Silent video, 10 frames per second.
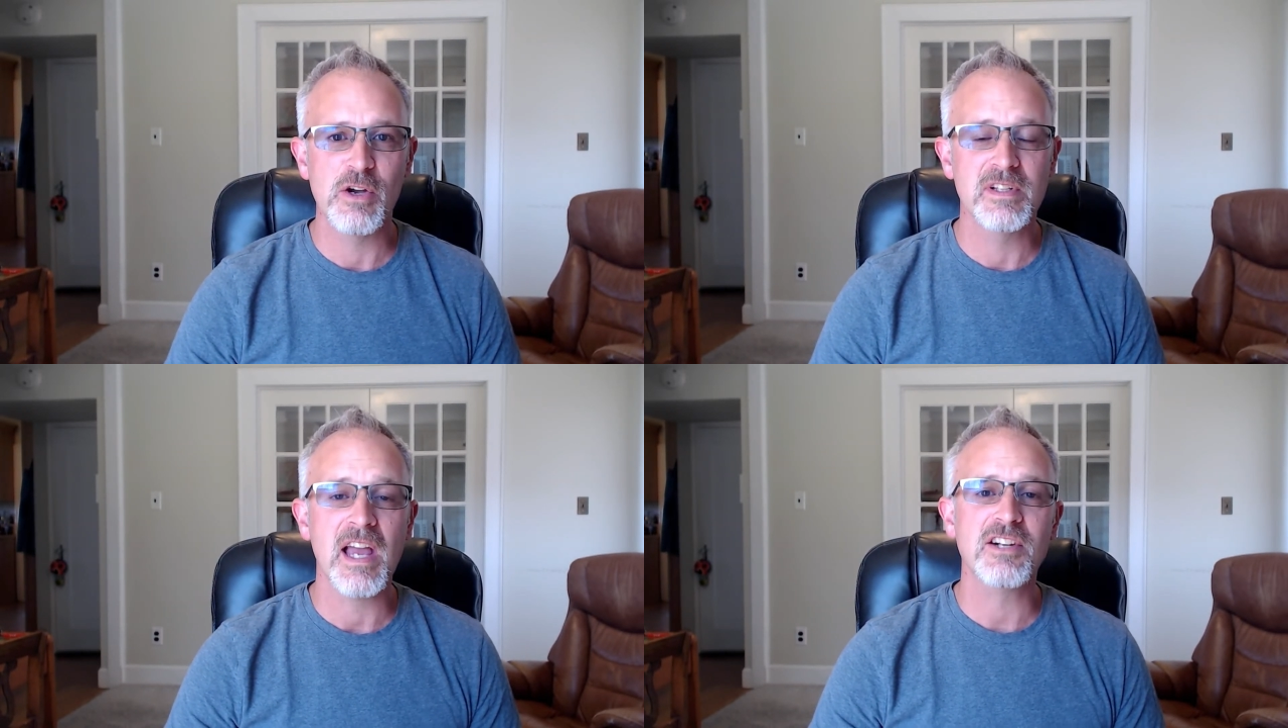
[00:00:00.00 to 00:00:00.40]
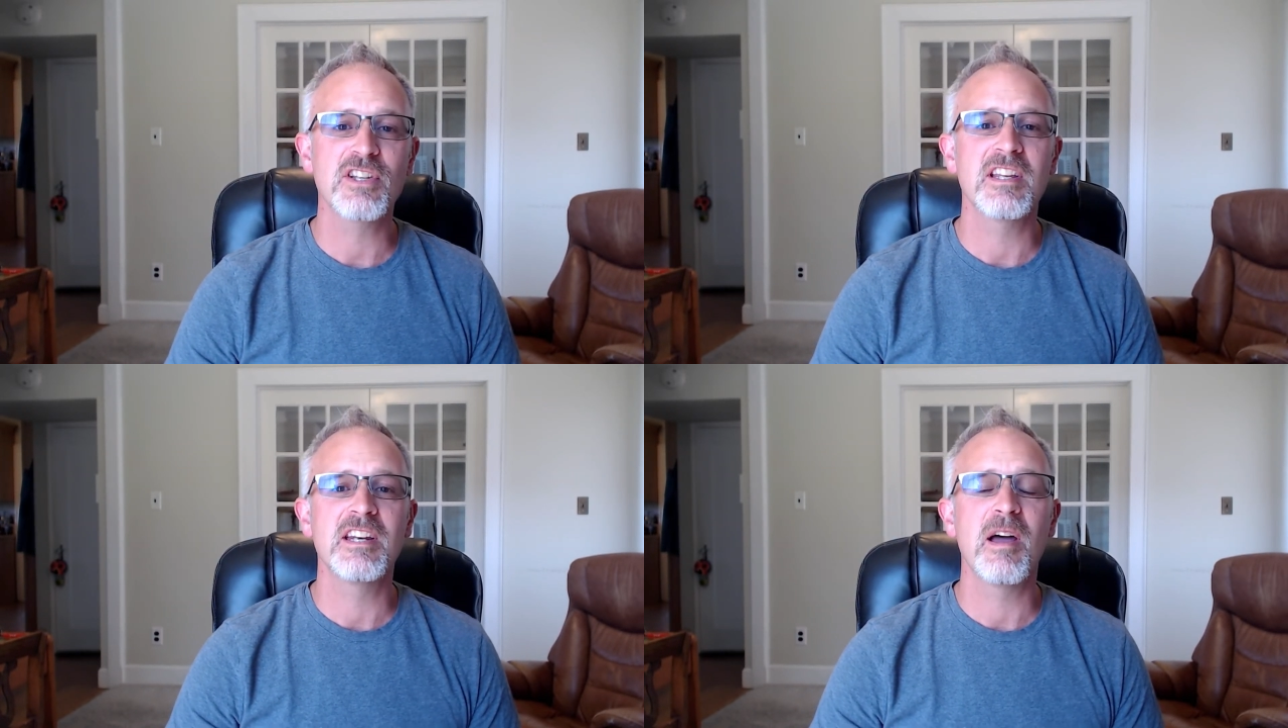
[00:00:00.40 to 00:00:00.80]
It's
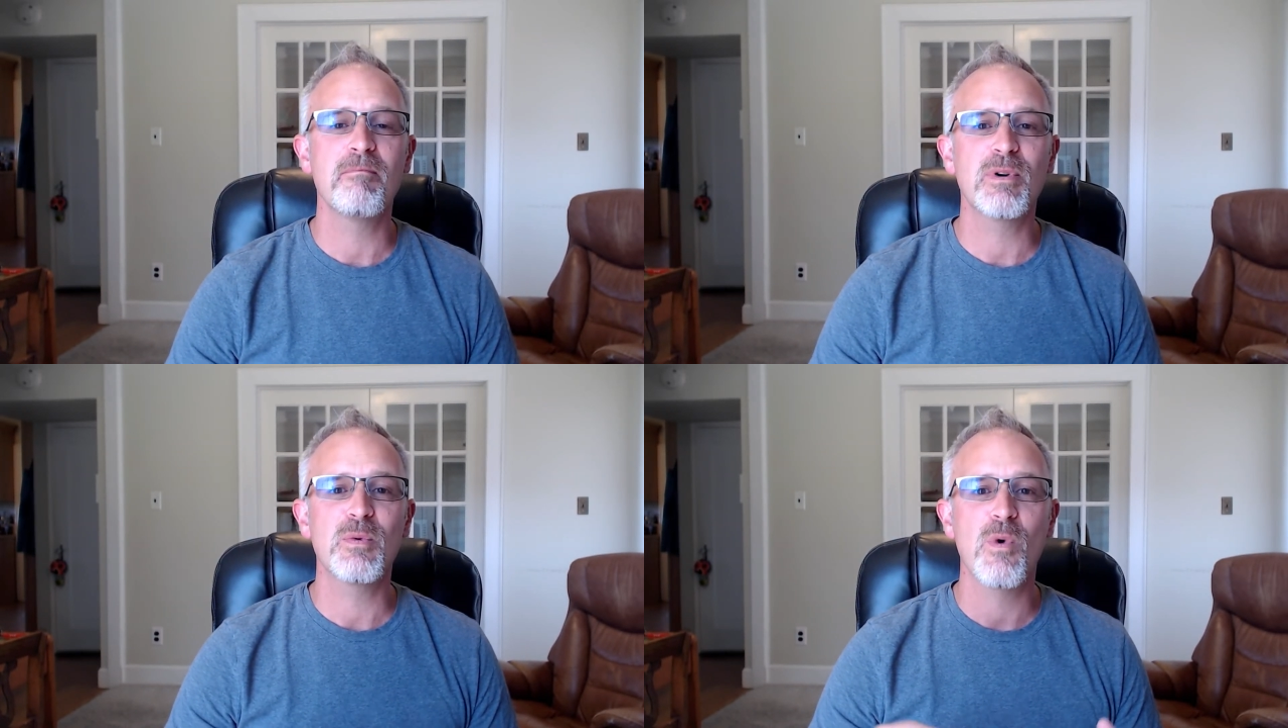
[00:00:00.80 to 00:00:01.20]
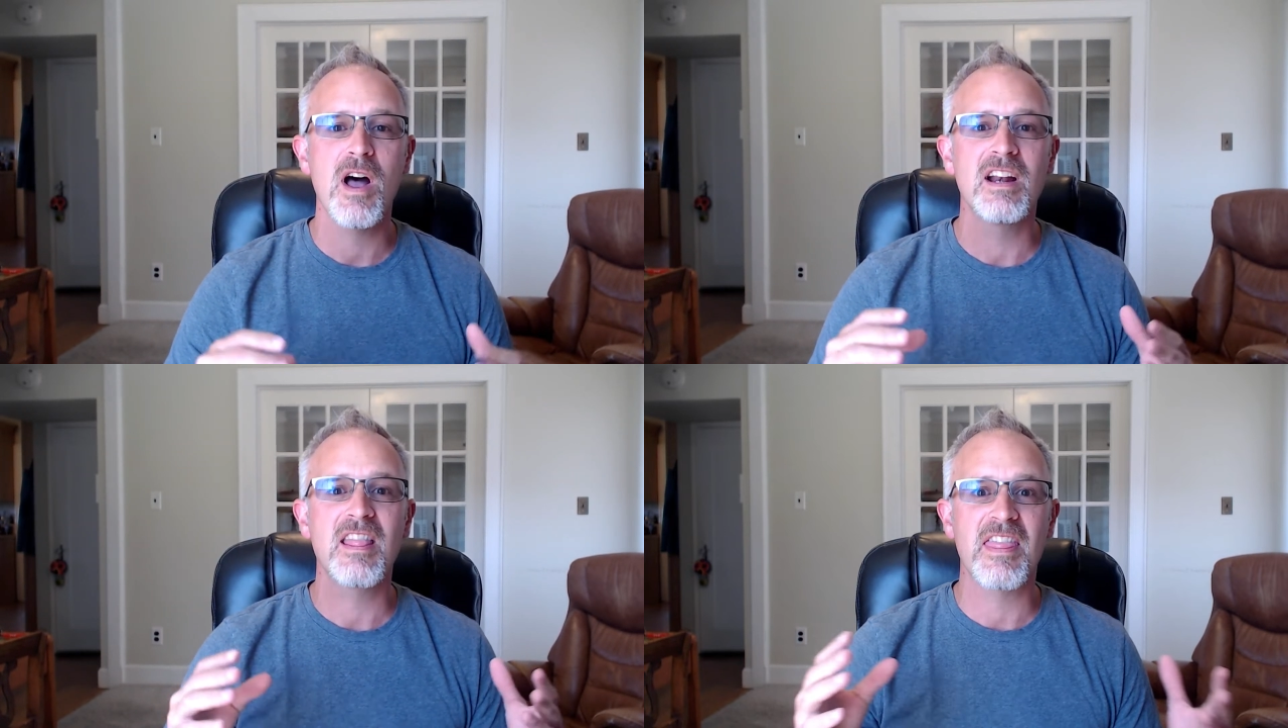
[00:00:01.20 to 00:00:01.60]
actually the number
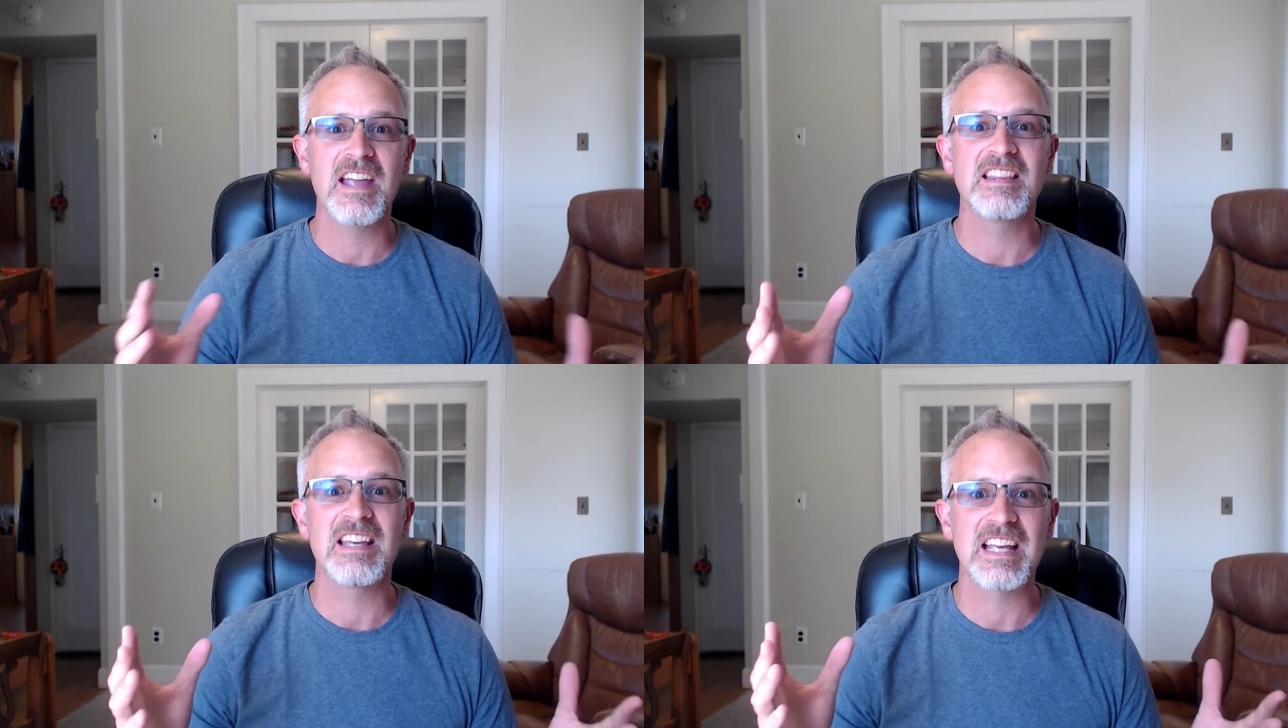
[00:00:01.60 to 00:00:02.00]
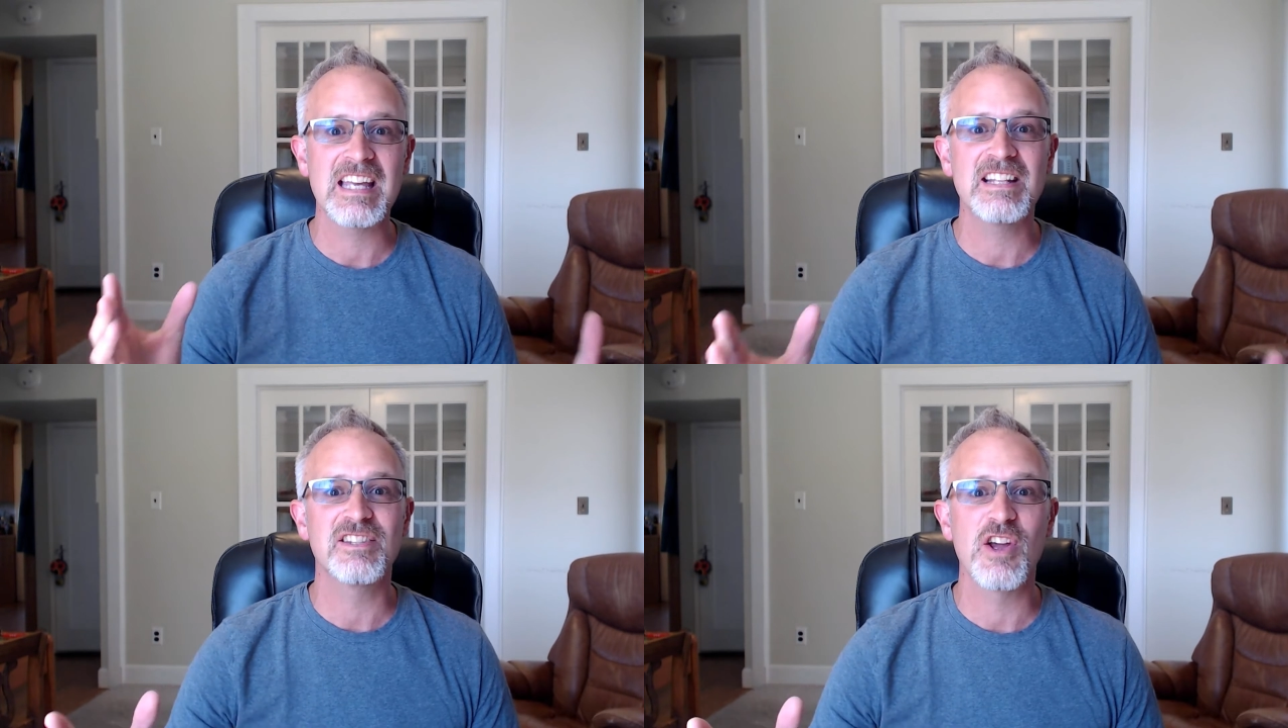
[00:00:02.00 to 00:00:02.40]
1 thing that
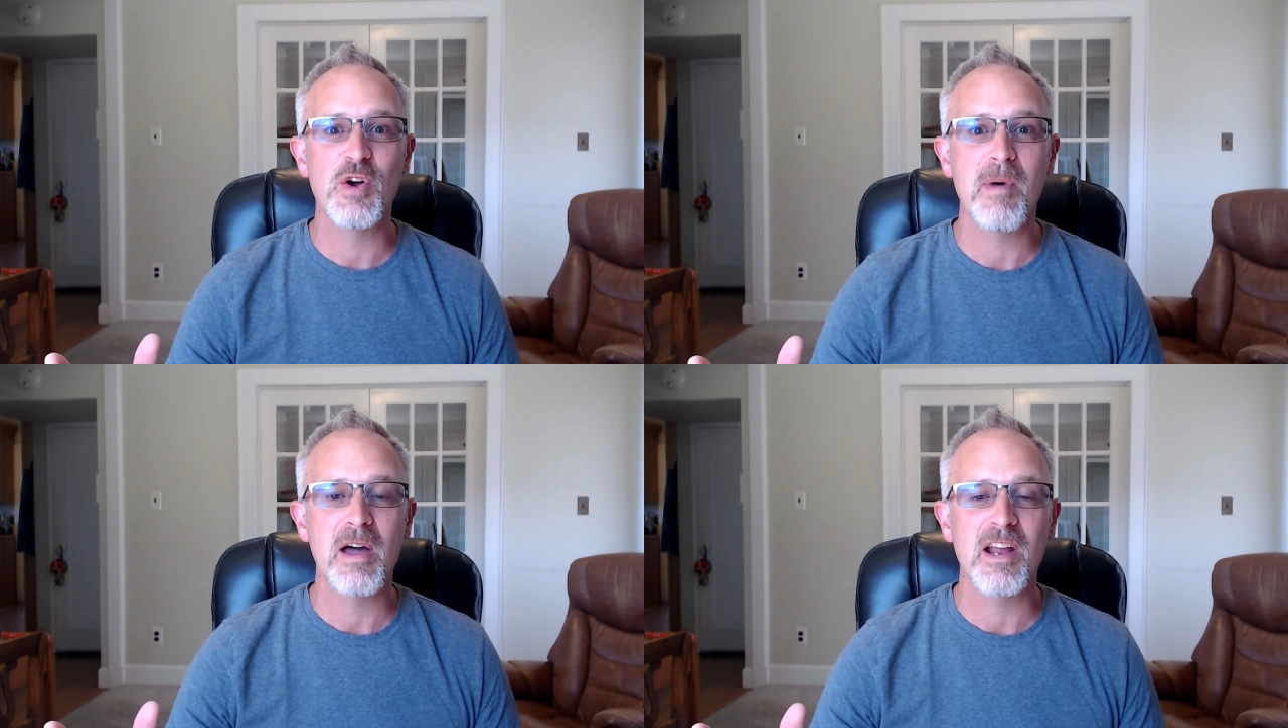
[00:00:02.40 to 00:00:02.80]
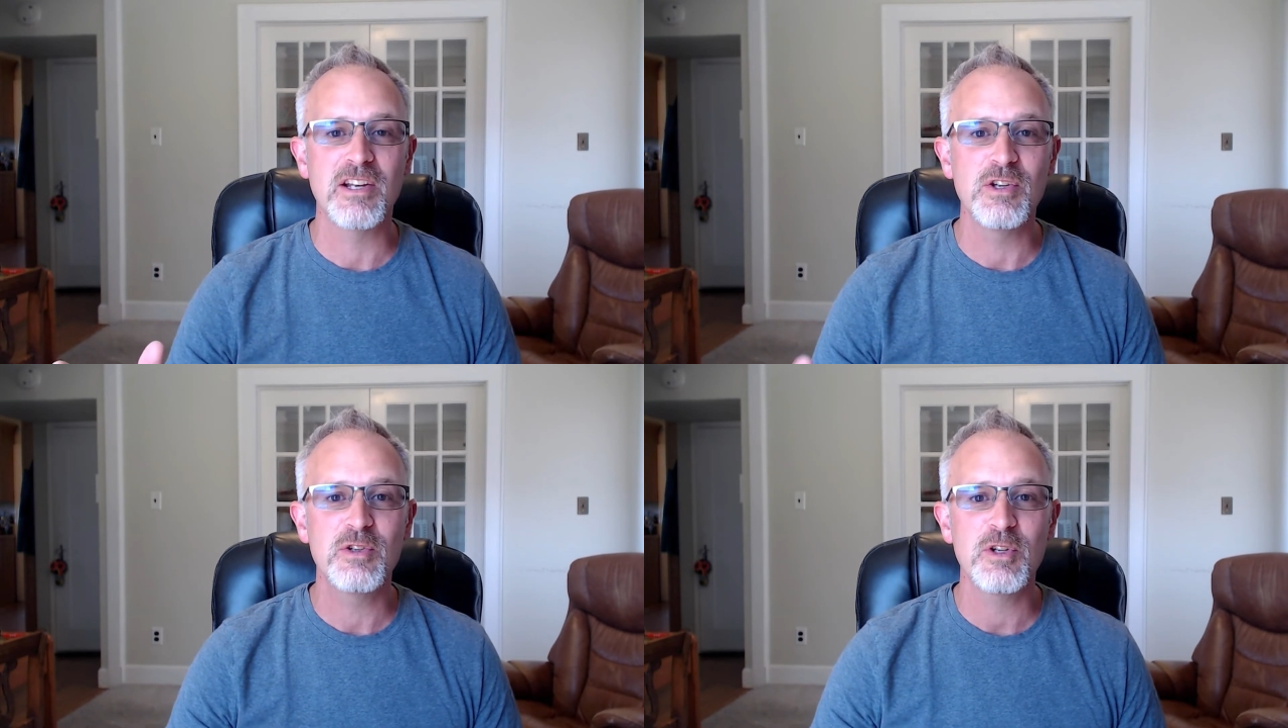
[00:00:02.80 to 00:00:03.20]
kids know about on
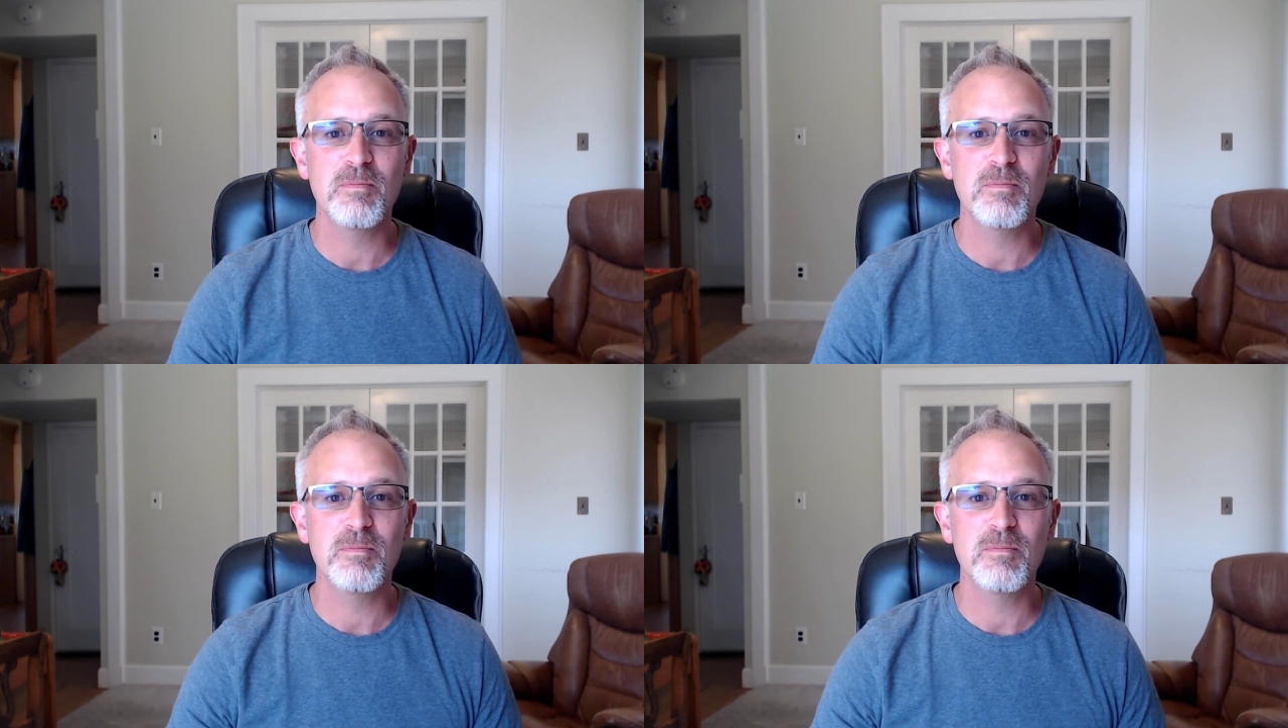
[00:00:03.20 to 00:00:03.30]
YouTube,